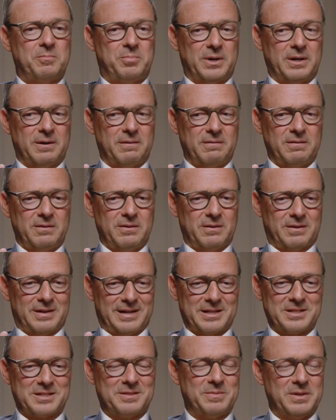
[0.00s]
but there
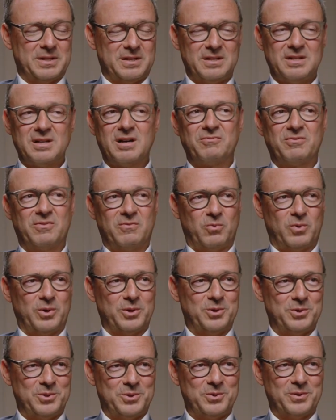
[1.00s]
has to be enough of
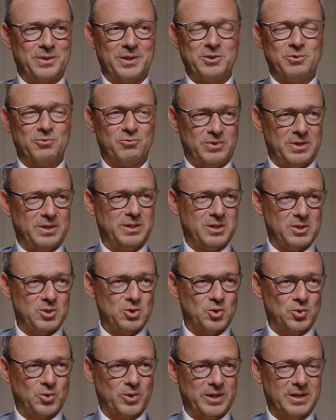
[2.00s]
what you do that you really
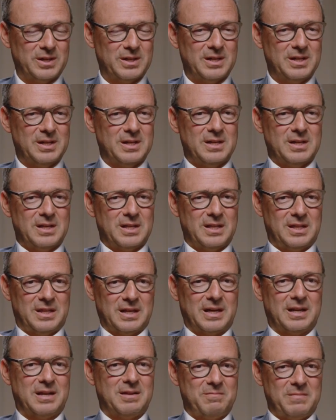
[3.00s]
enjoy,
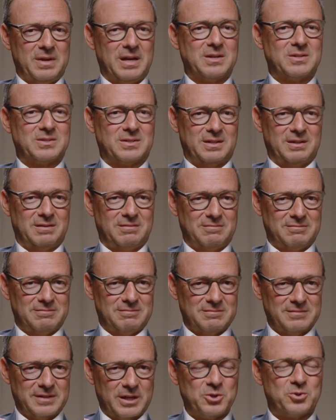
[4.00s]
that it makes it
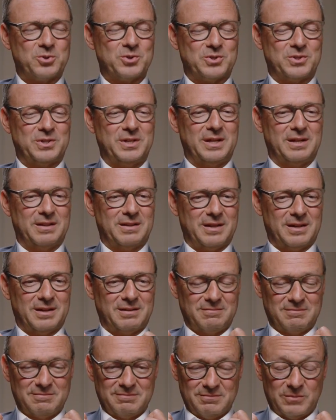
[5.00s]
interesting,
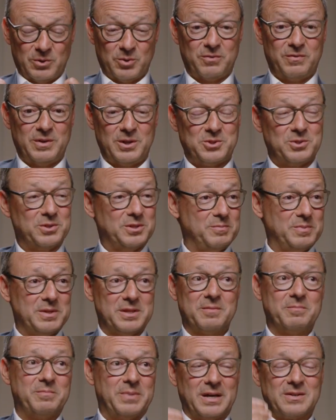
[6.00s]
that motivates you to be
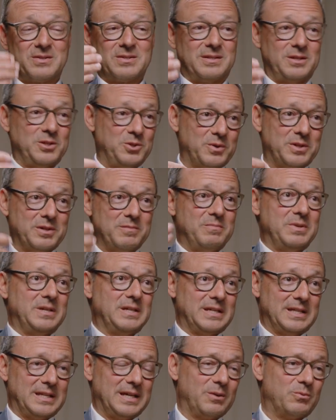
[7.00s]
the best that you can
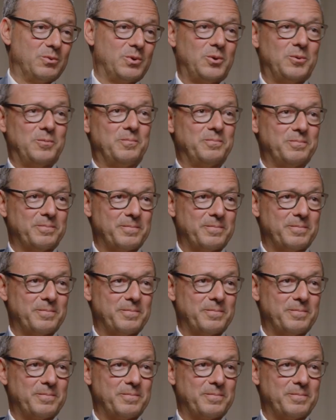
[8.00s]
be in that role.